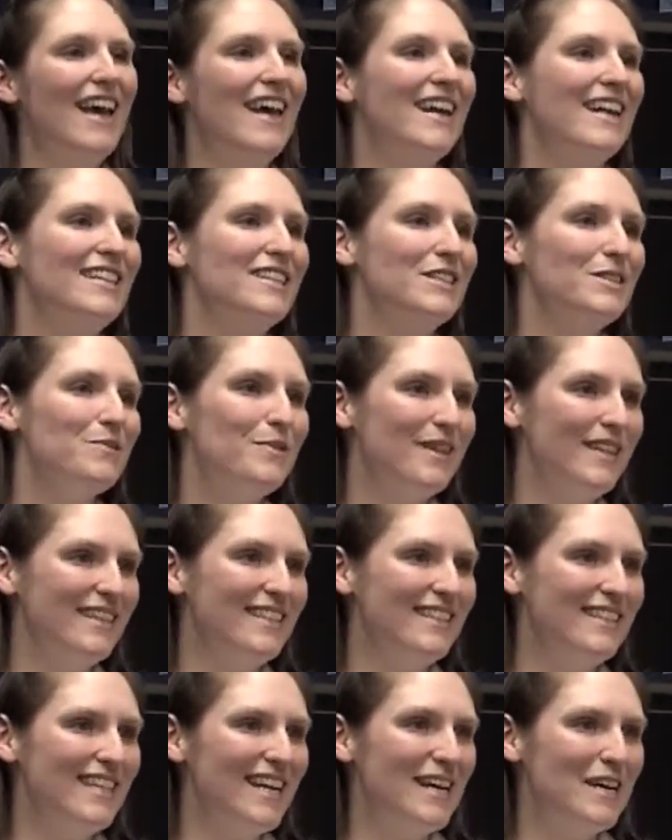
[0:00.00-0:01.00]
and I just
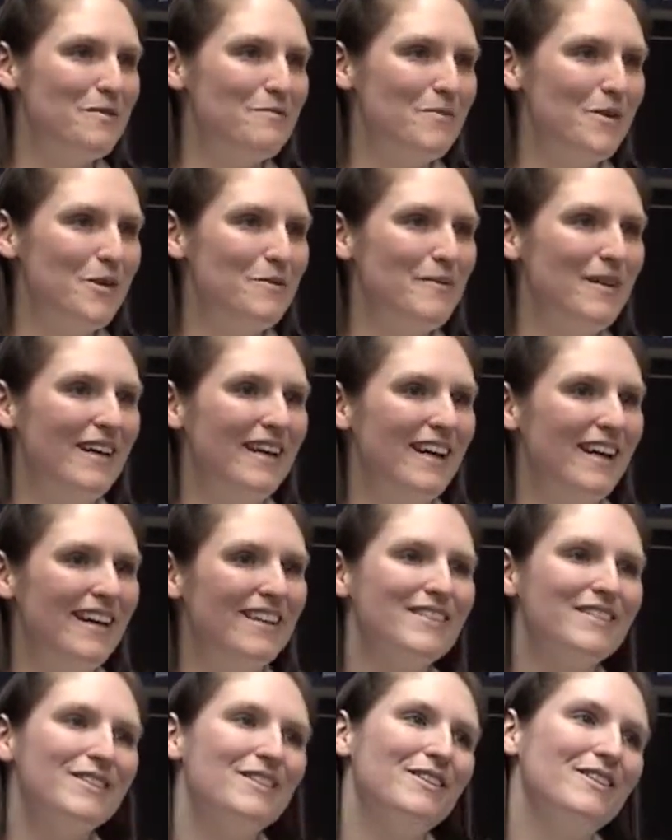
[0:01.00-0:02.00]
wanted to take a moment and
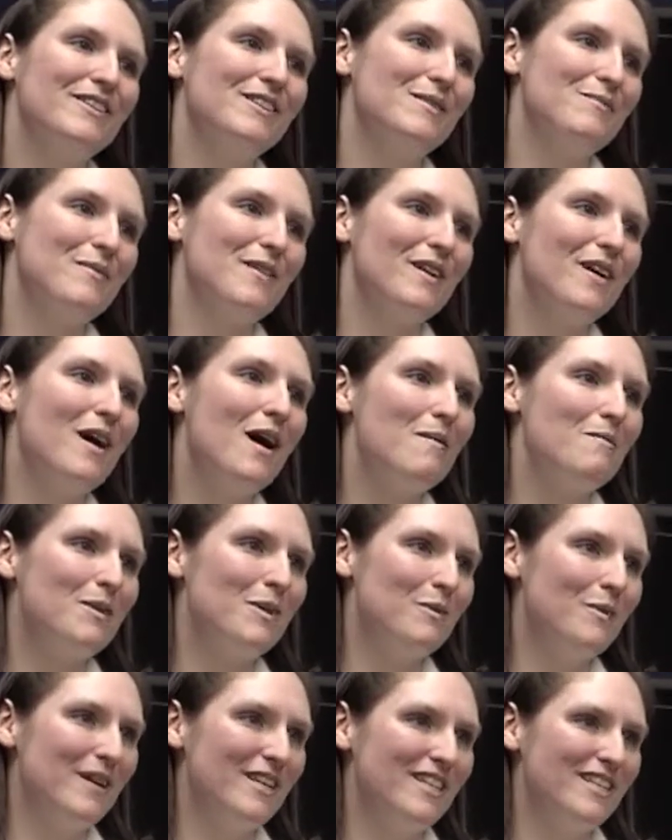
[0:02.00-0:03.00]
answer some of the
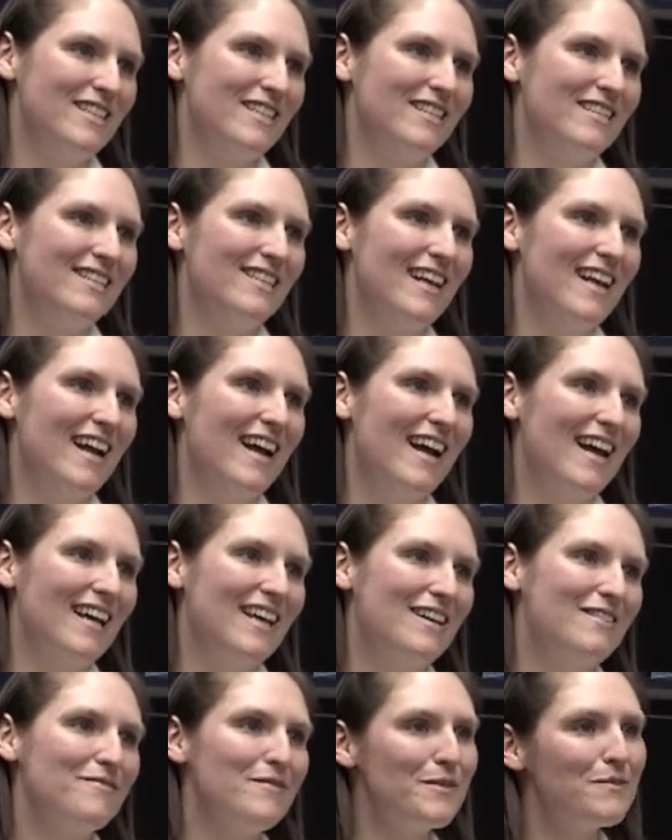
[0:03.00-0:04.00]
common questions that I
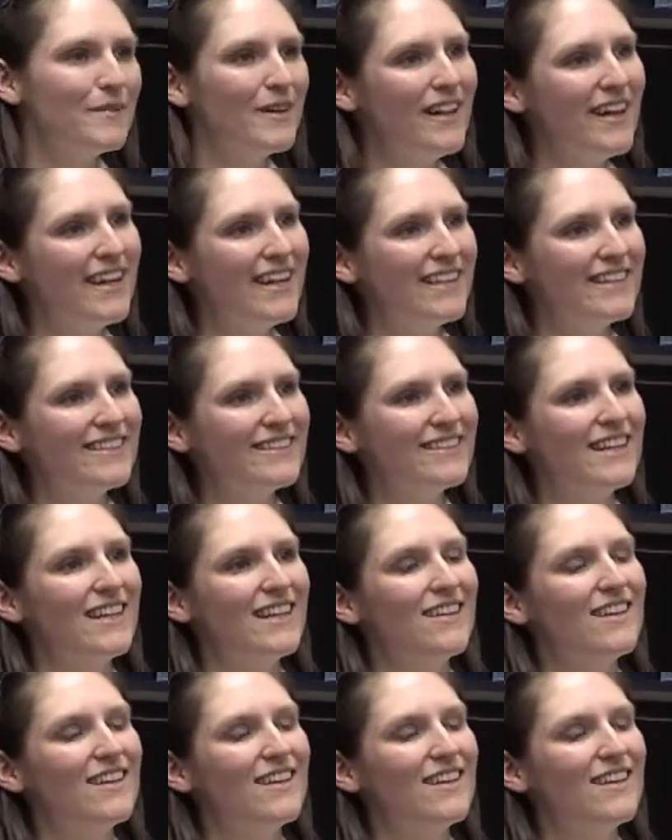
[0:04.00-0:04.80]
get from clients.